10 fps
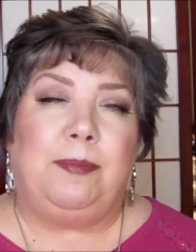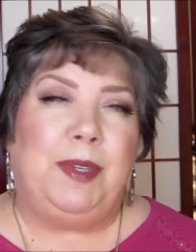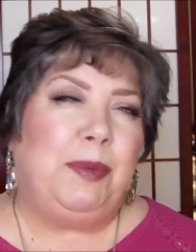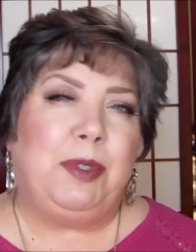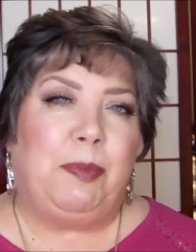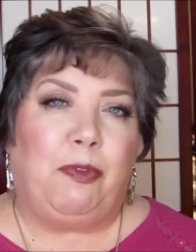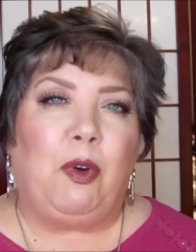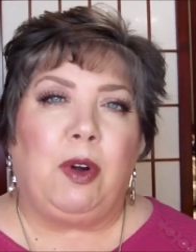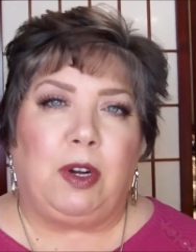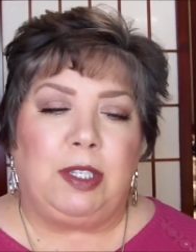It was
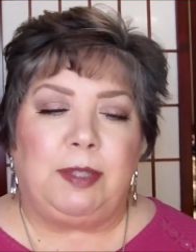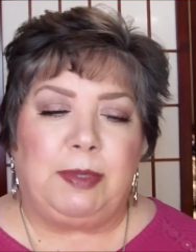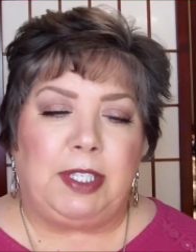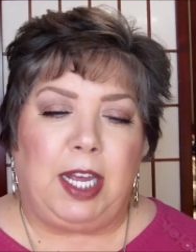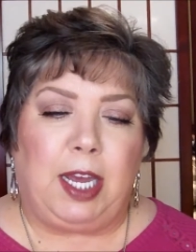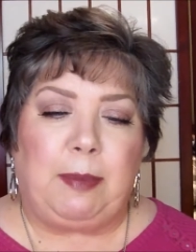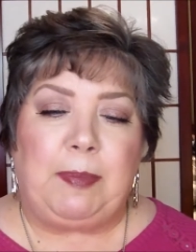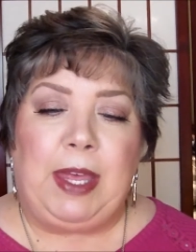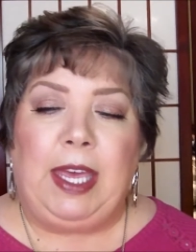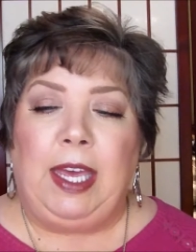before Christmas time,
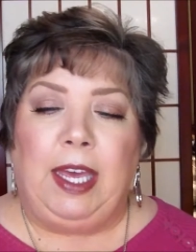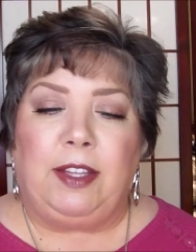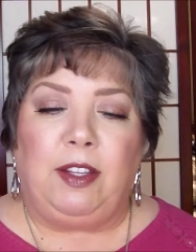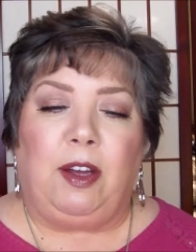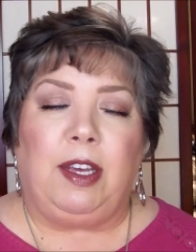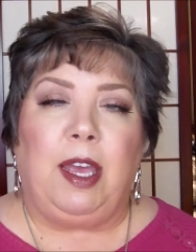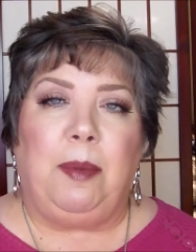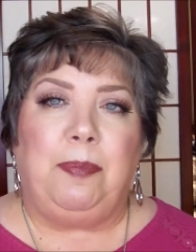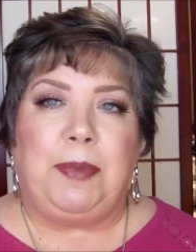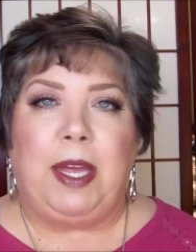and so I
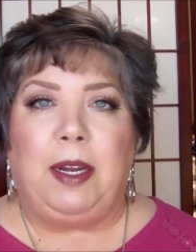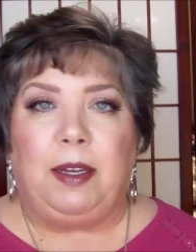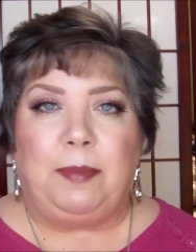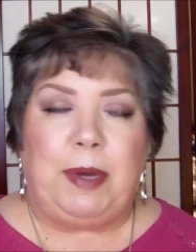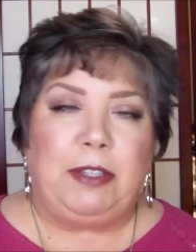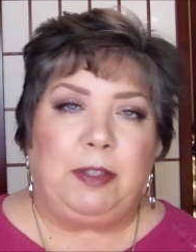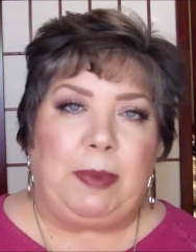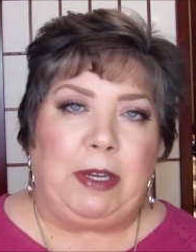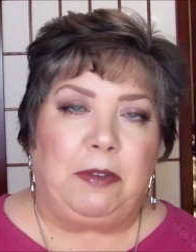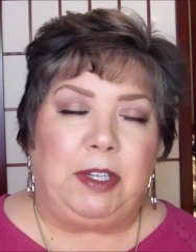kept kind of
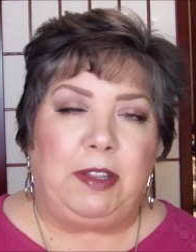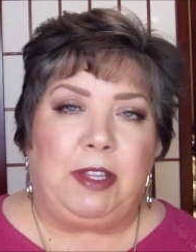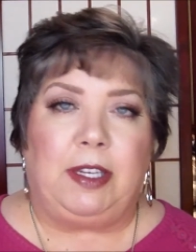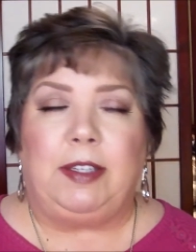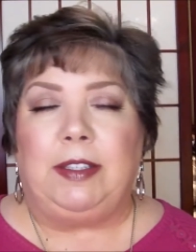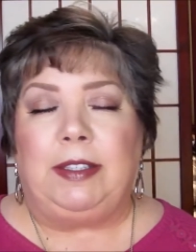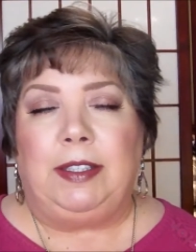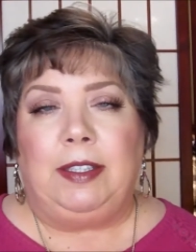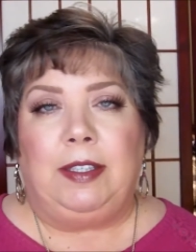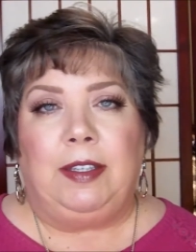postponing the
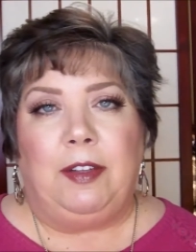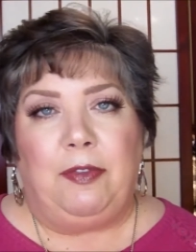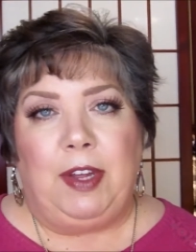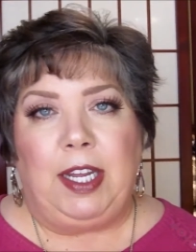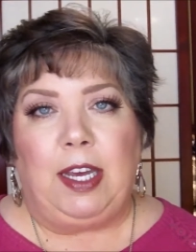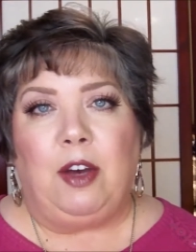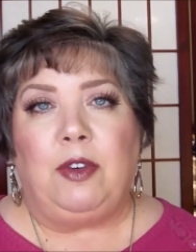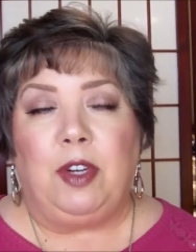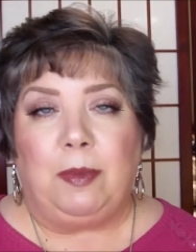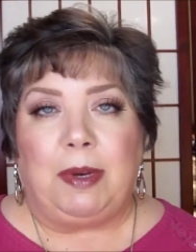
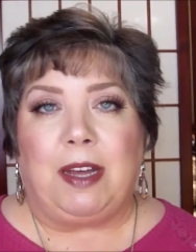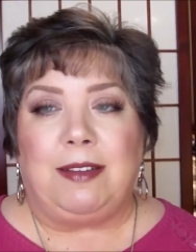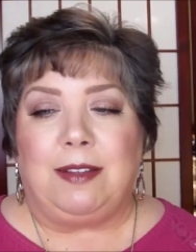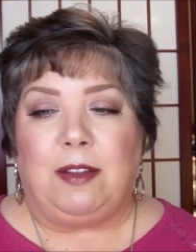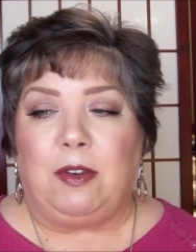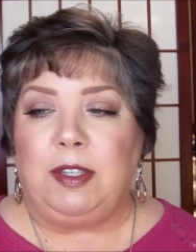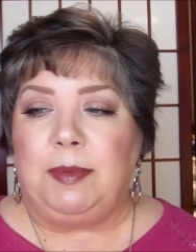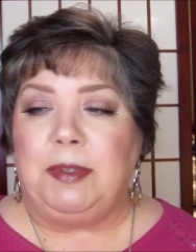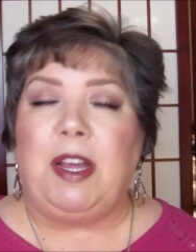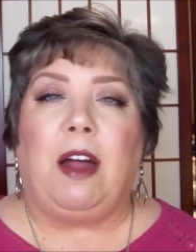video, because of the
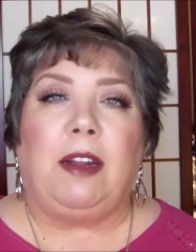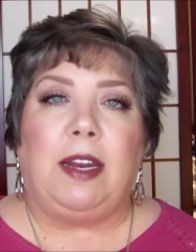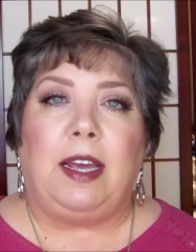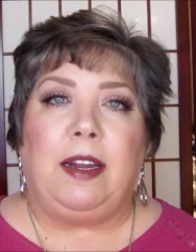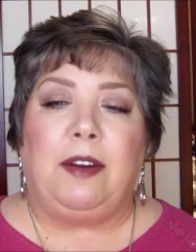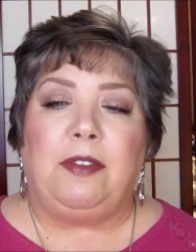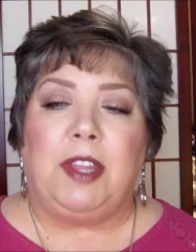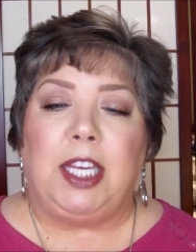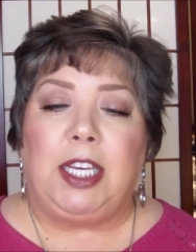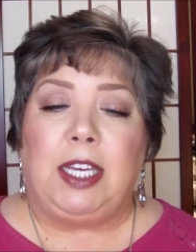Christmas holiday and
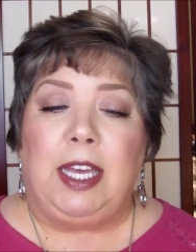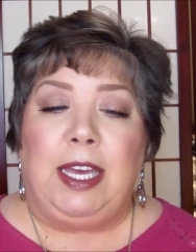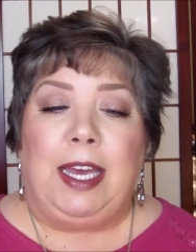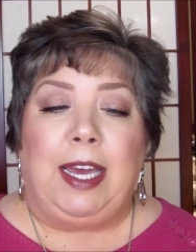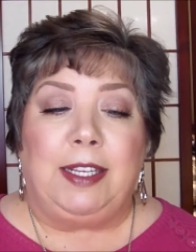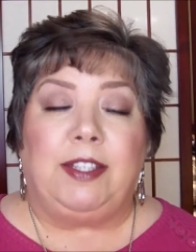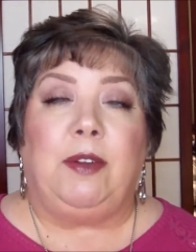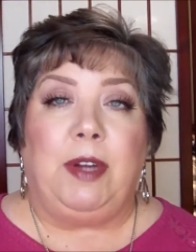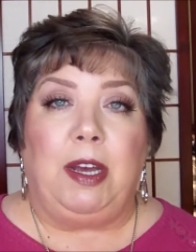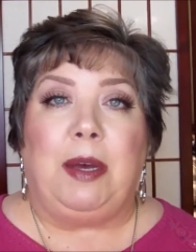everything. And
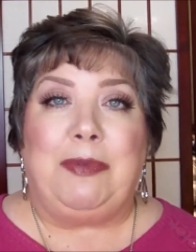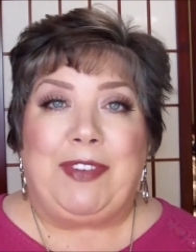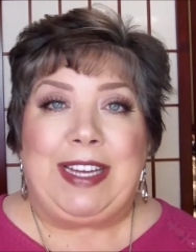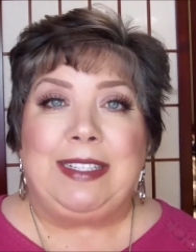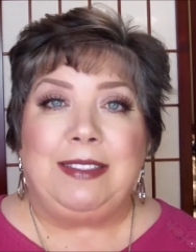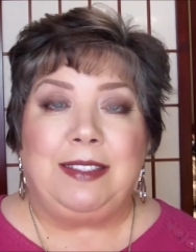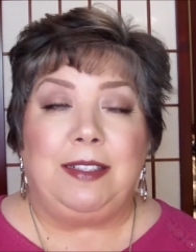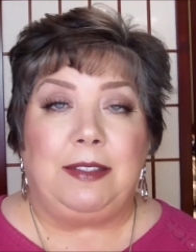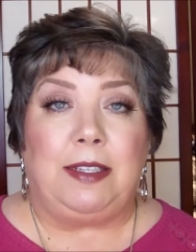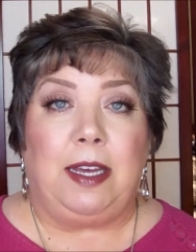so now I'm finally
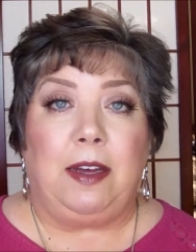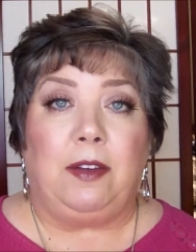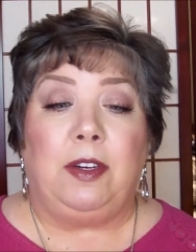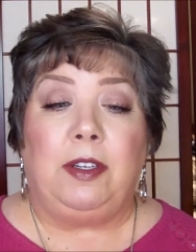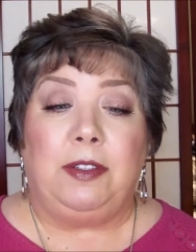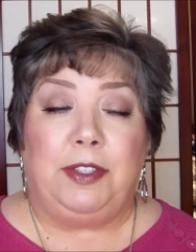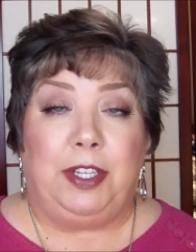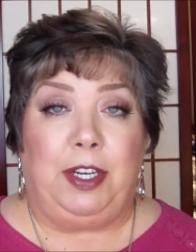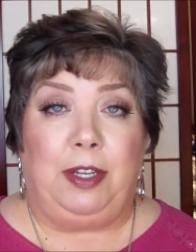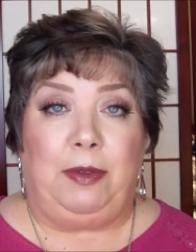sitting down
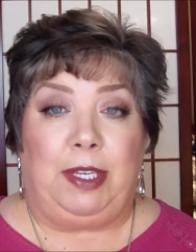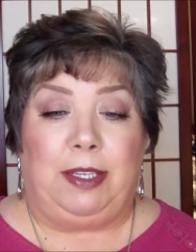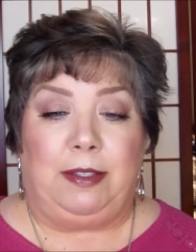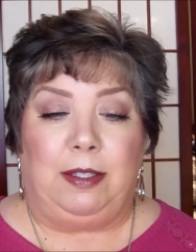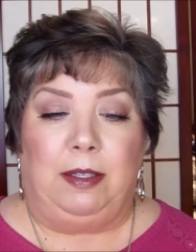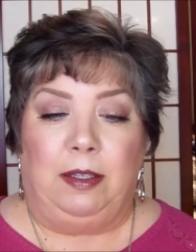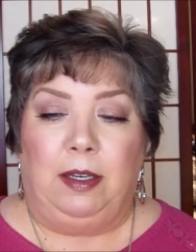to do this.